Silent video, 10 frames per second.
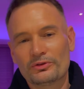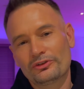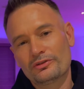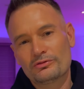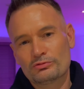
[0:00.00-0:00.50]

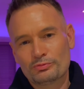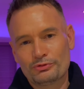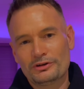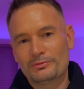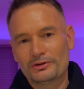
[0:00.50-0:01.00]
So they're all
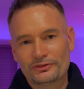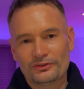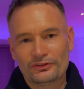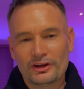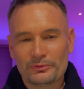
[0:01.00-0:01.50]
pretty much the
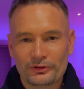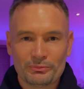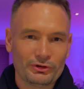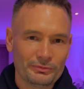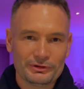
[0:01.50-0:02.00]
same. Some
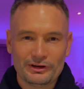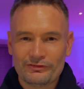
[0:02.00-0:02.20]
might be like